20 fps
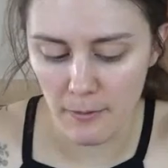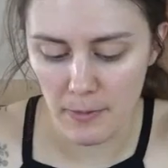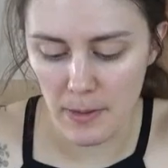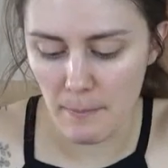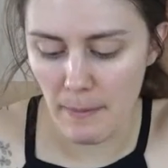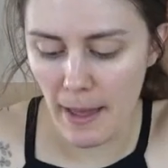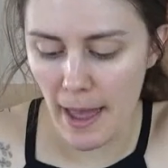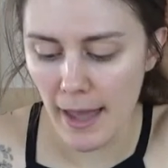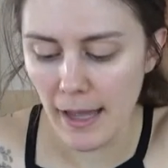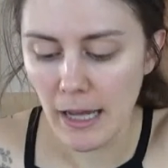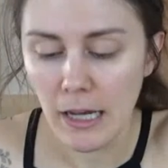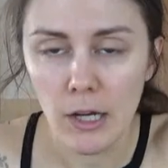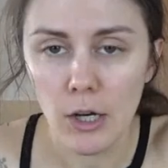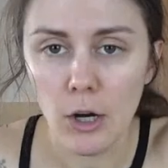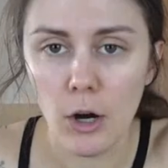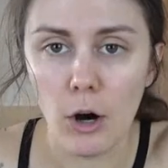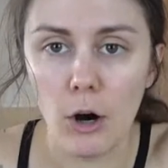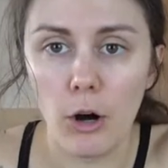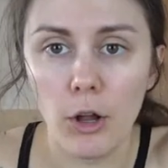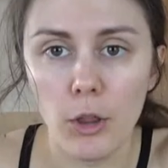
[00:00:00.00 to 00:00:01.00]
from the bag
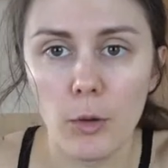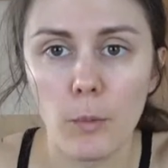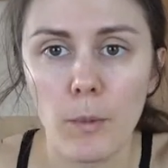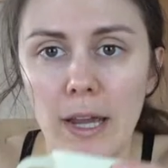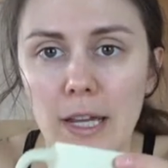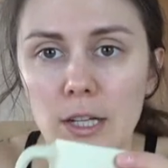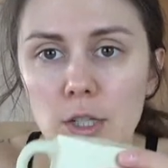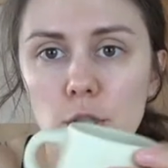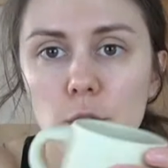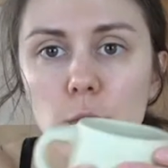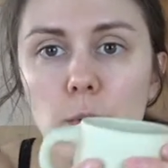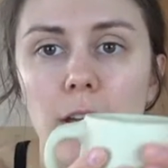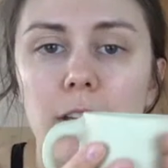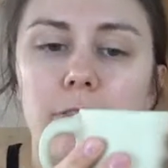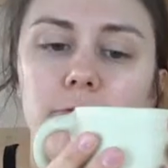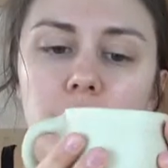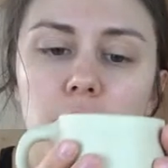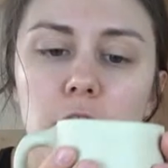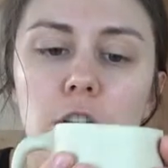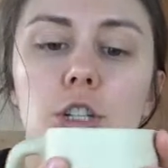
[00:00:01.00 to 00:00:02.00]
all the way to a
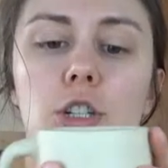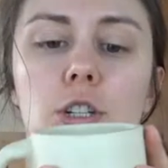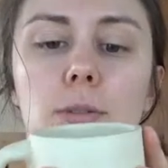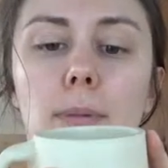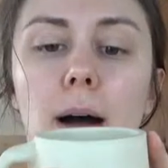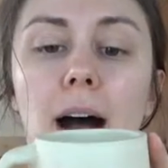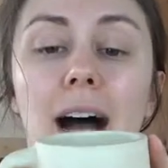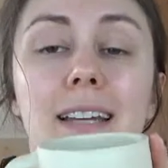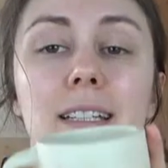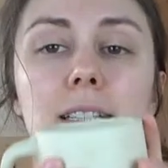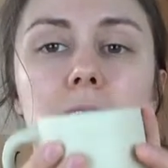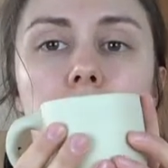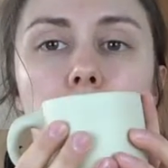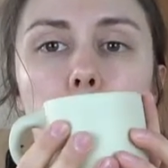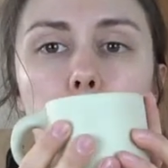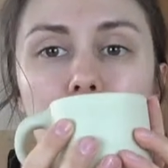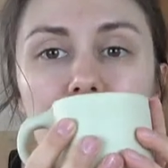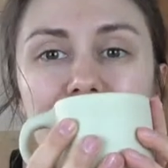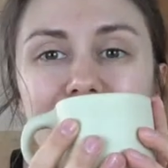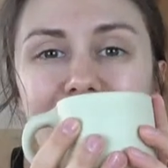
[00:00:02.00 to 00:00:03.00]
finished pot,
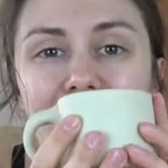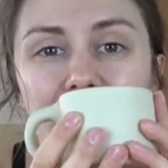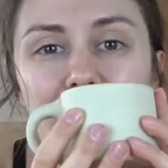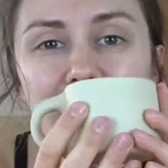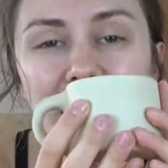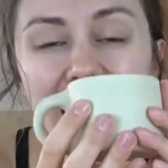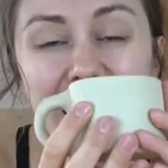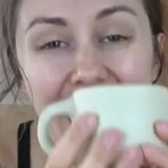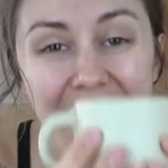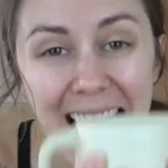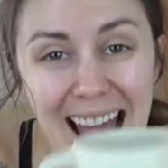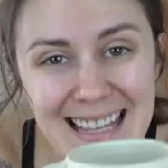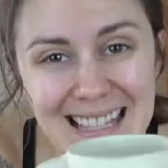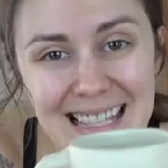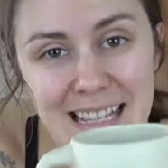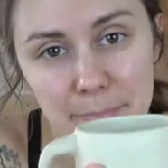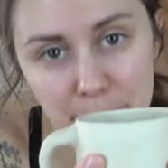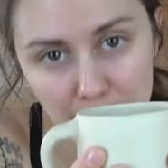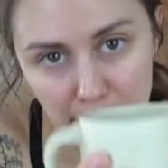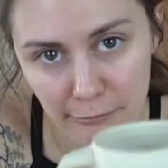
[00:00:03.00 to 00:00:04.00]
but that
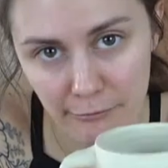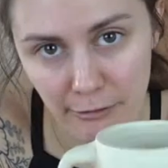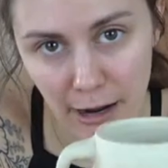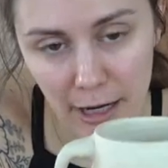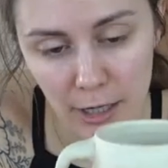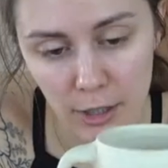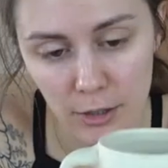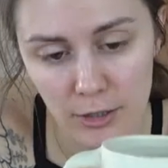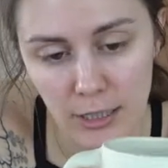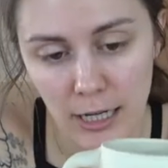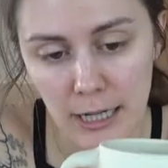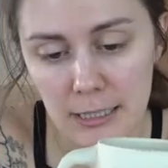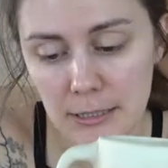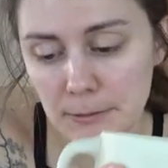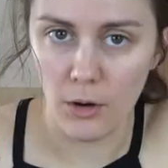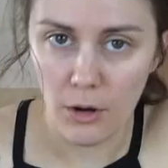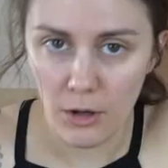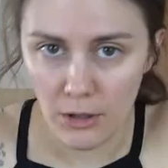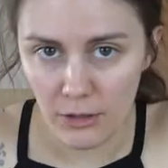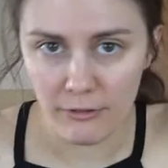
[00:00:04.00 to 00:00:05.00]
hasn't been fired yet.
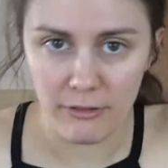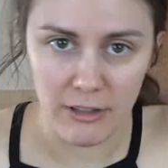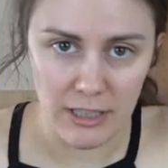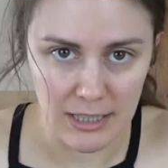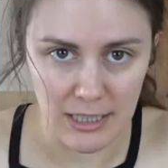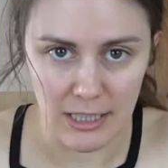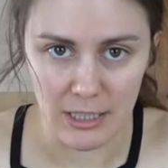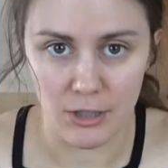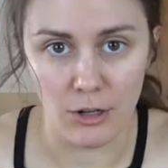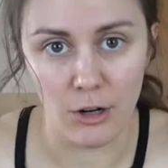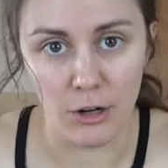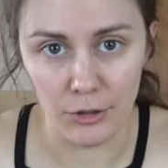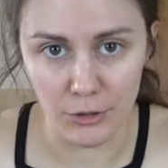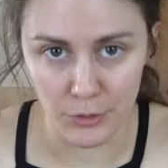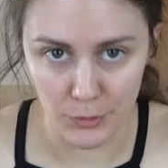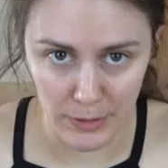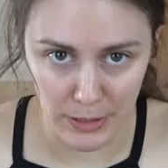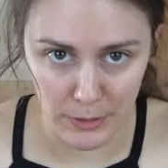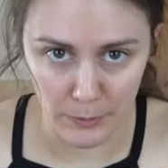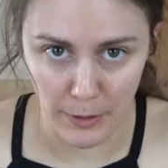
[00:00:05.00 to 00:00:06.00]
All of this is called
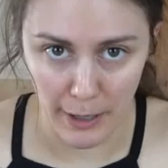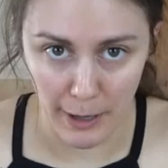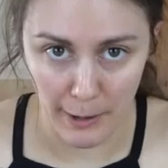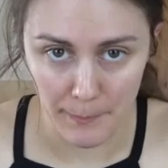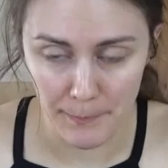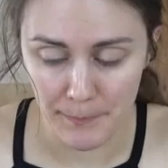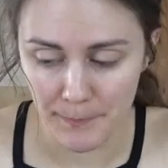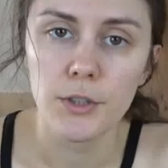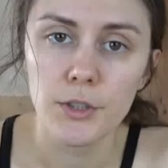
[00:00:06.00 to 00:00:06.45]
greenware.